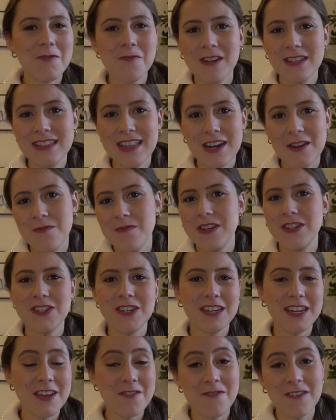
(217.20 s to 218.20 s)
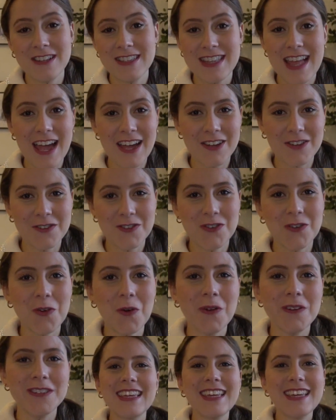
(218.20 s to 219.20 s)
wants that ambition, he wants that
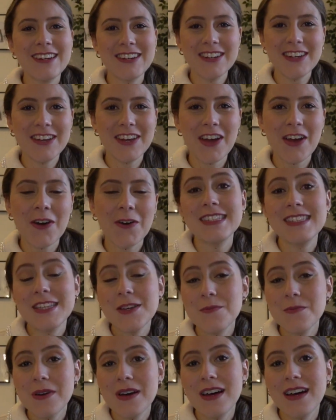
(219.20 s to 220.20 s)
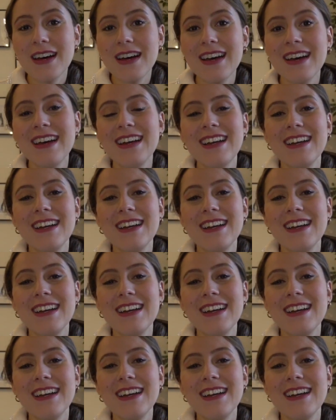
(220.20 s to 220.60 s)
control. Here you go, Simba,